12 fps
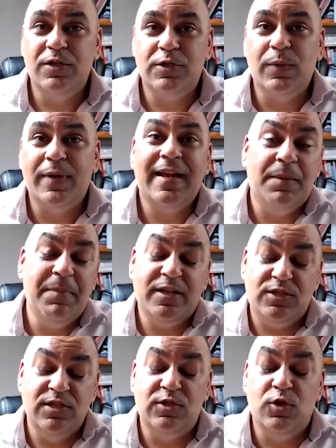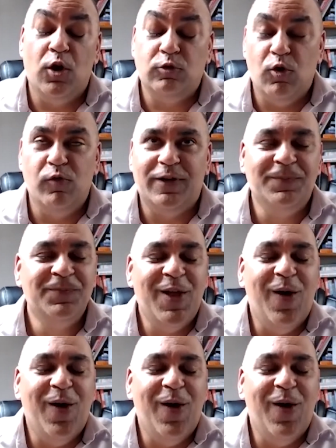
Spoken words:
So again, I'd mention his dog Rover,